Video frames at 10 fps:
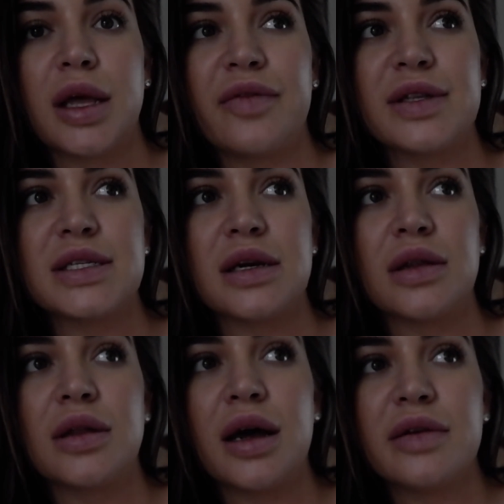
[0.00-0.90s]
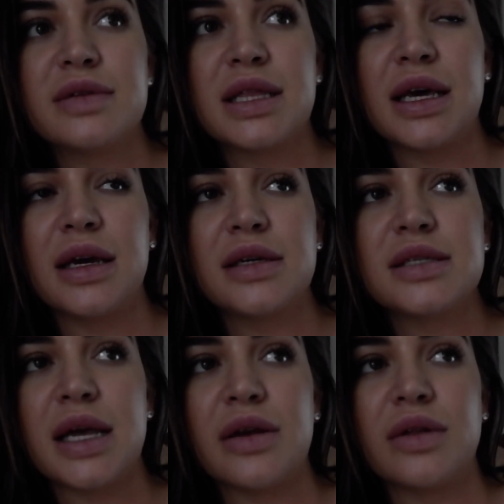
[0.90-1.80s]
If it's a lot of
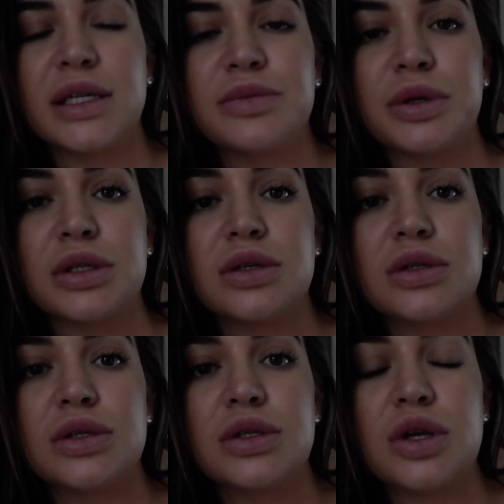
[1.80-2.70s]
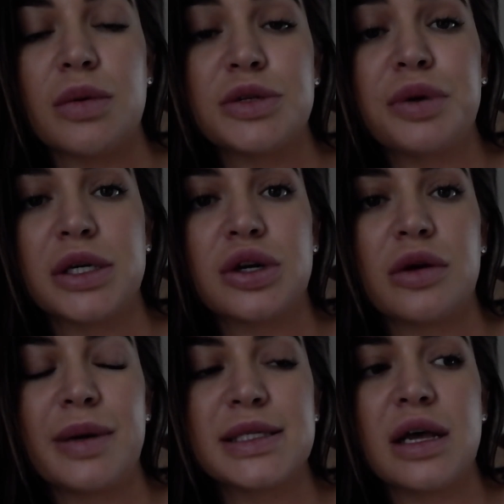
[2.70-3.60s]
things, I don't like to put so much pressure
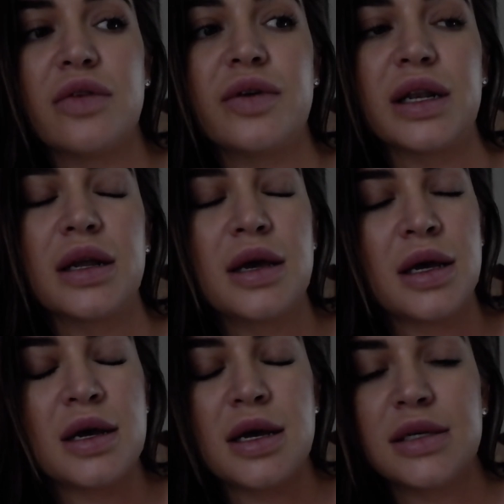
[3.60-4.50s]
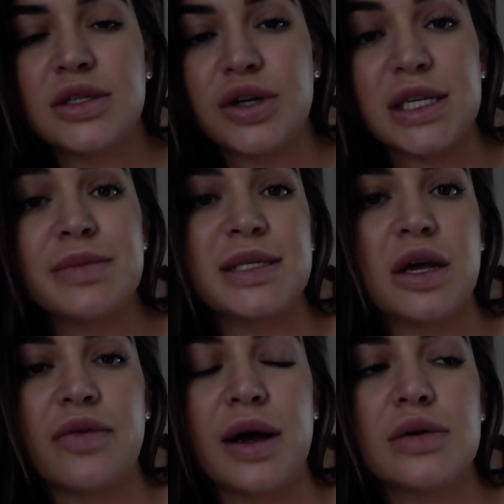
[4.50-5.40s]
on myself and stress
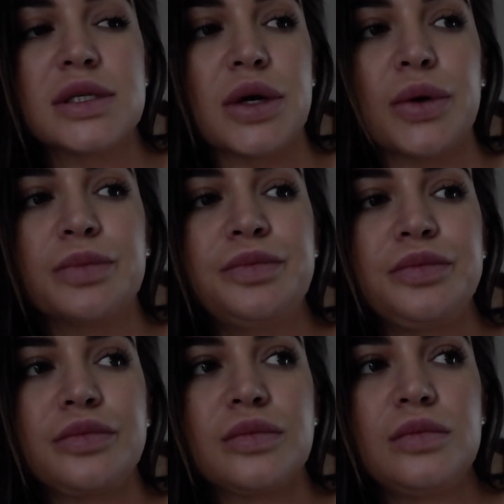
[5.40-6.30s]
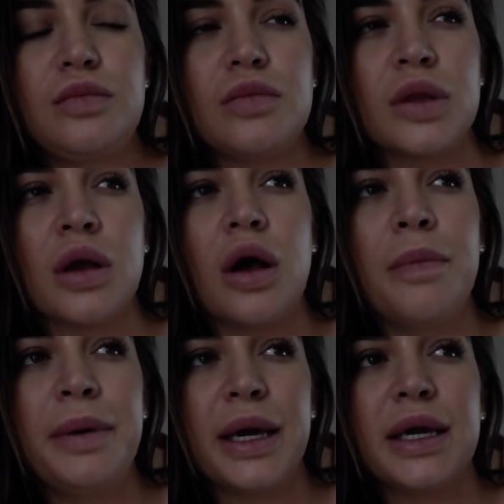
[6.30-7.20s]
myself out. So I'll
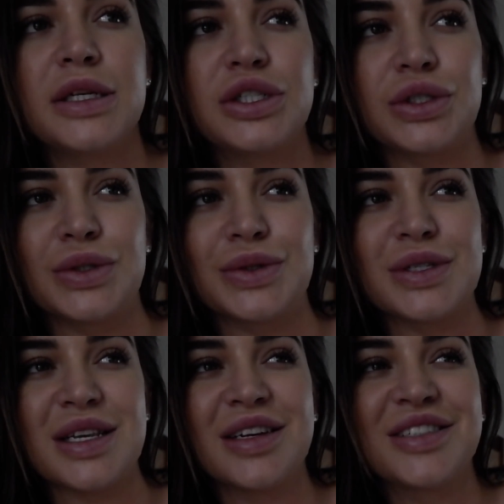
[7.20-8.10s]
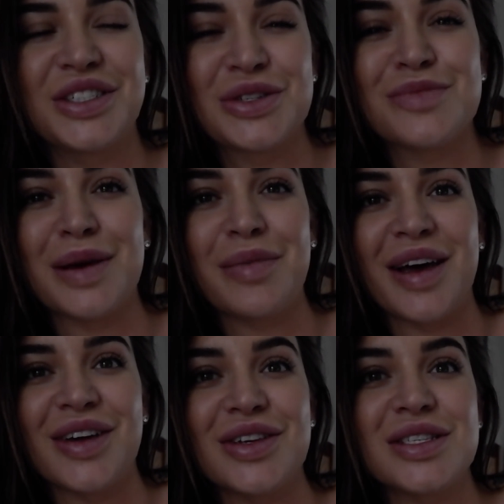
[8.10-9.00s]
pick and choose. I choose my
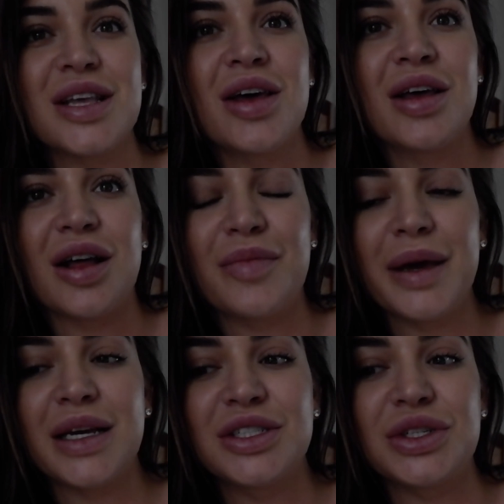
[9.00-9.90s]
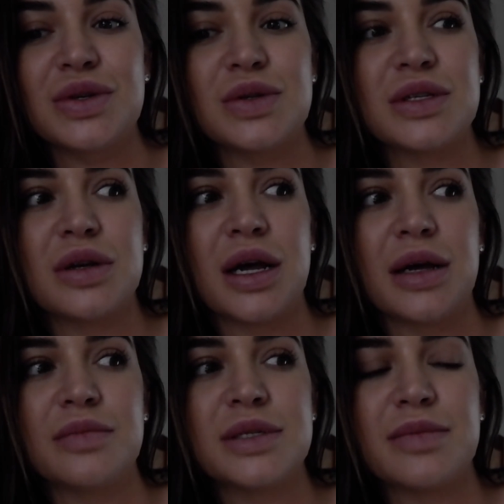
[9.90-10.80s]
battles. I'll pick and choose
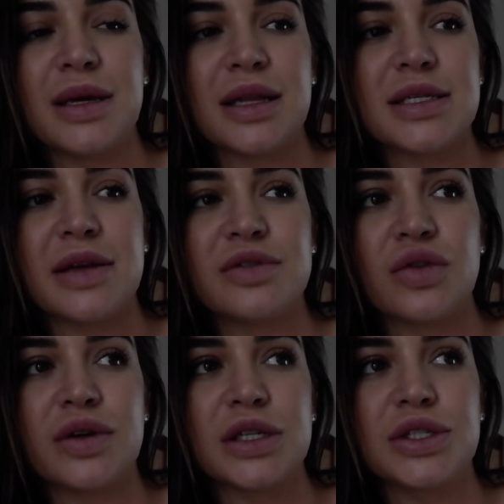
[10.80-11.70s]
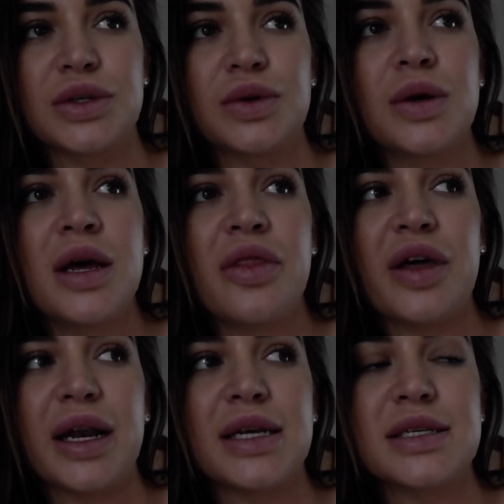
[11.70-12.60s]
something that's left over to do
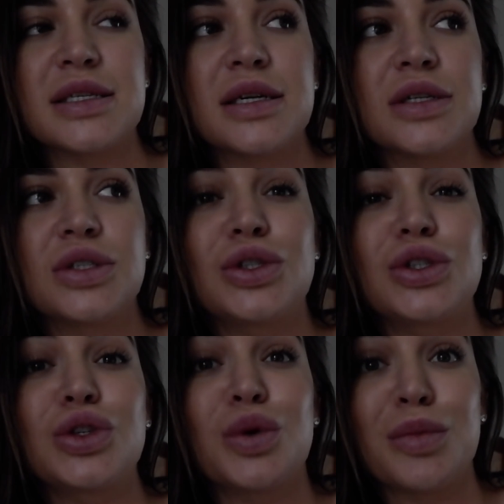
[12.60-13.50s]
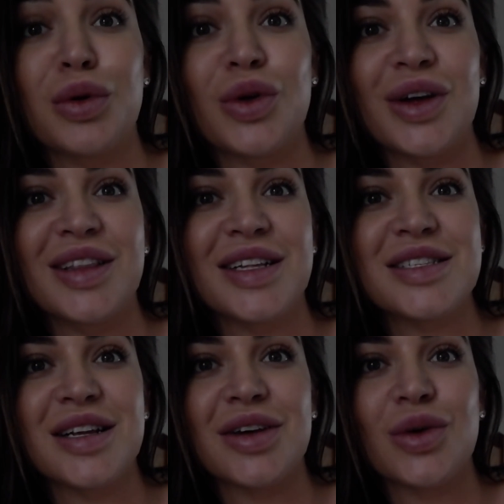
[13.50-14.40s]
that is doable and
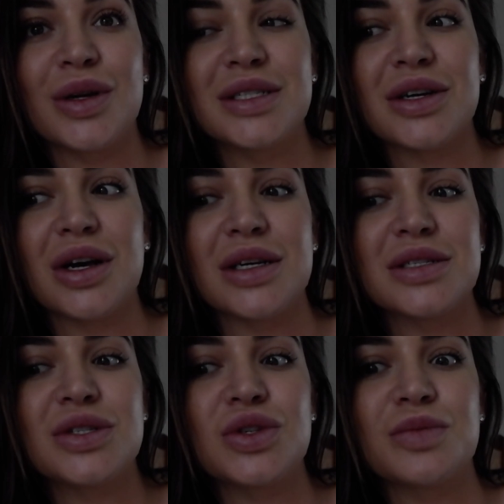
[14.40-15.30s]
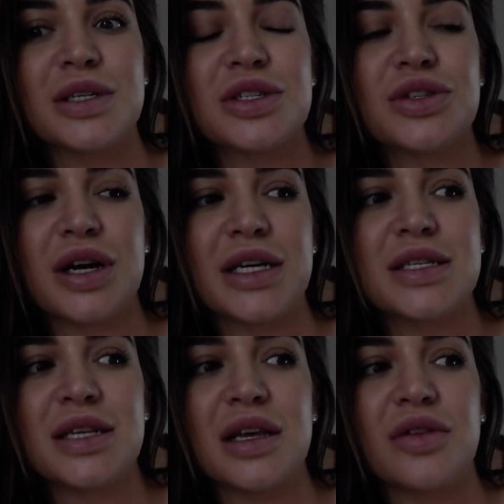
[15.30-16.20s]
that's not going to cause too much
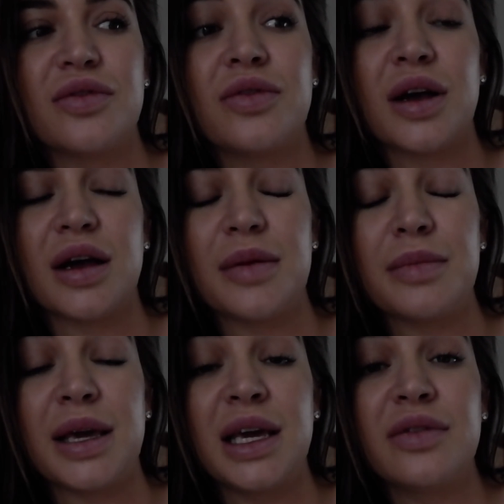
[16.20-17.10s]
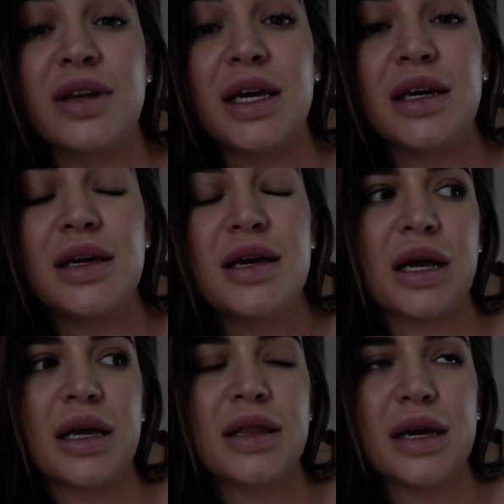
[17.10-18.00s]
stress and fuck up my evening.
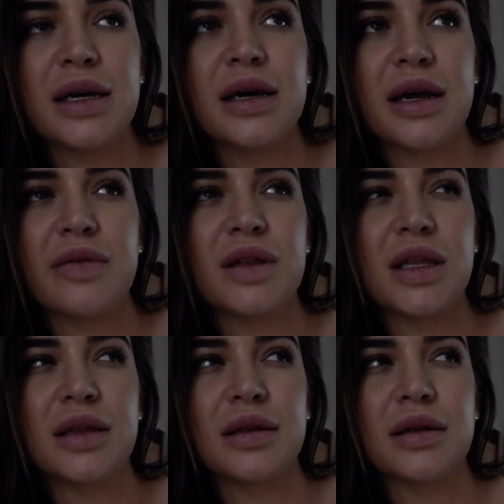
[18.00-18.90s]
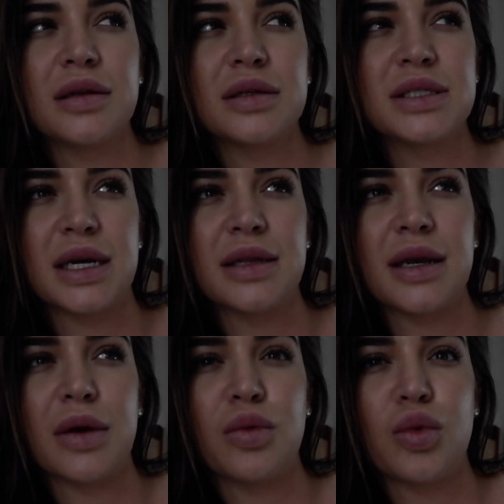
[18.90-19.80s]
I think I got everything done
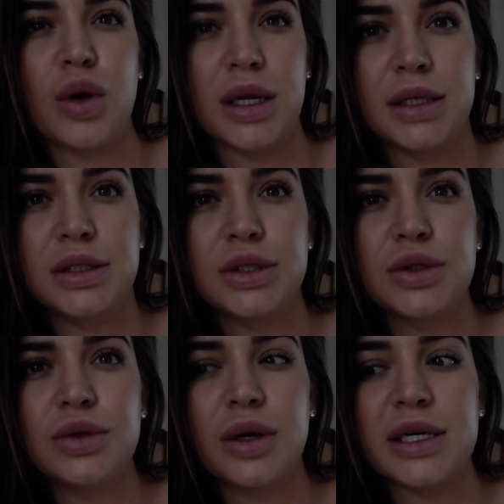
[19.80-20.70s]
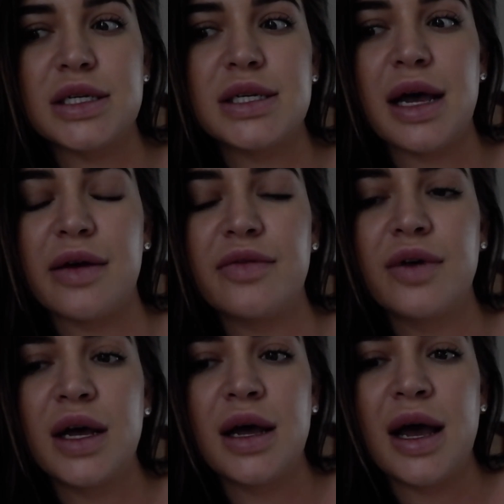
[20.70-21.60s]
that I wanted to. I
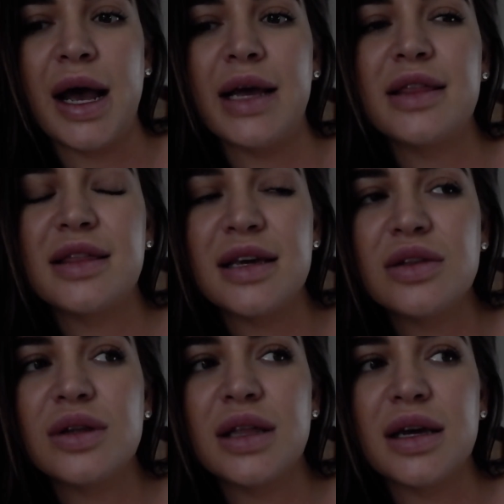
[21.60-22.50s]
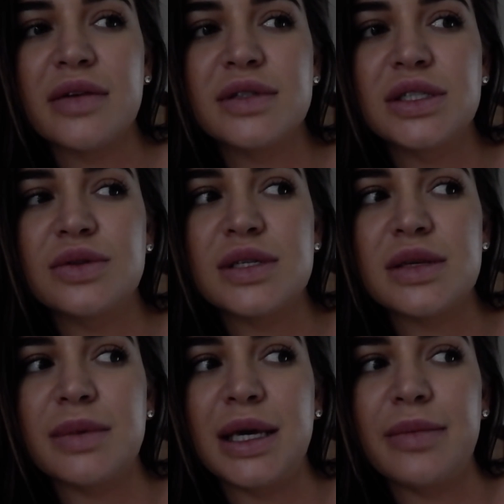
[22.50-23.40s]
think the only thing I have to do is
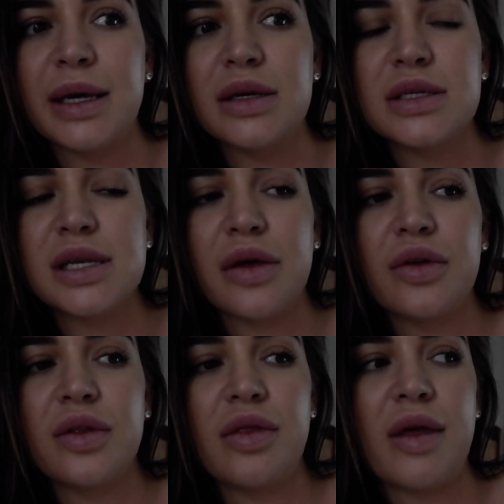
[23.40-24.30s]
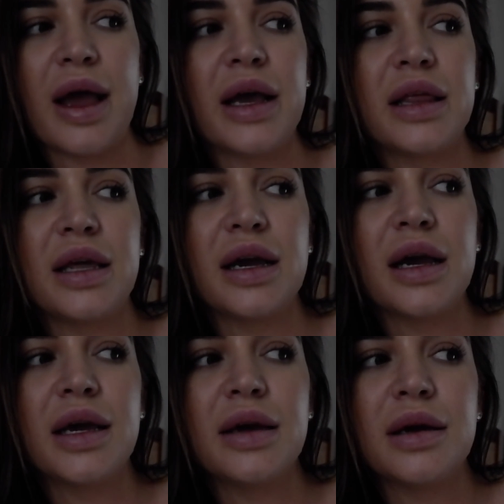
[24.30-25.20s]
some emails. Other than that, I think
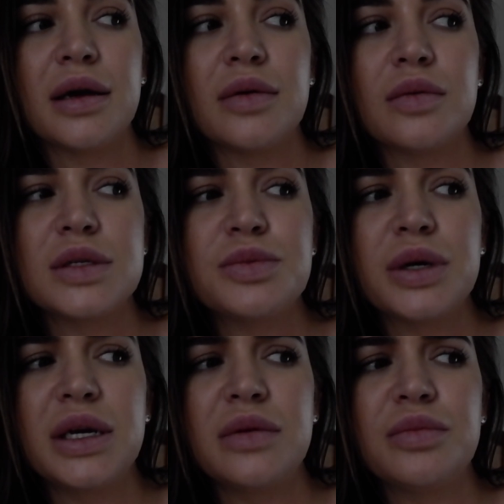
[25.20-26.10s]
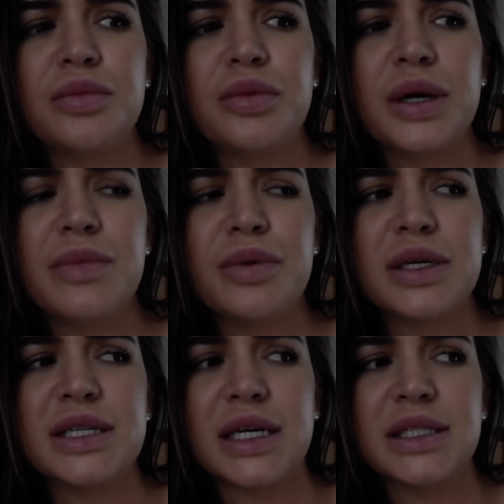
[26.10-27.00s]
I was pretty
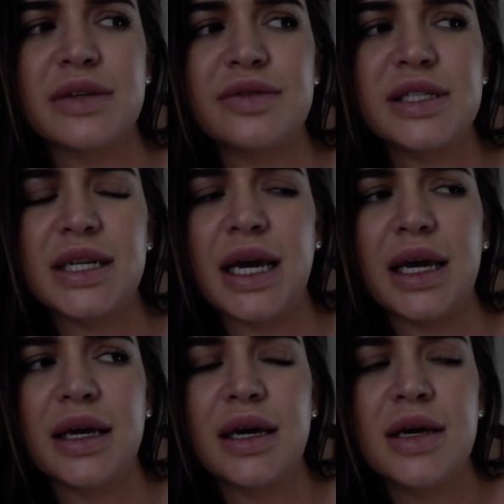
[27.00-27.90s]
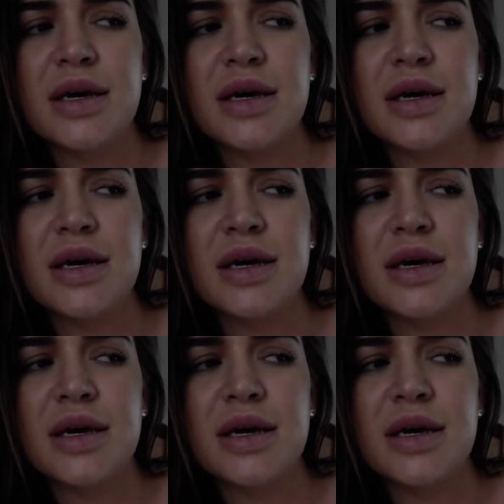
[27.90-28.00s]
productive today.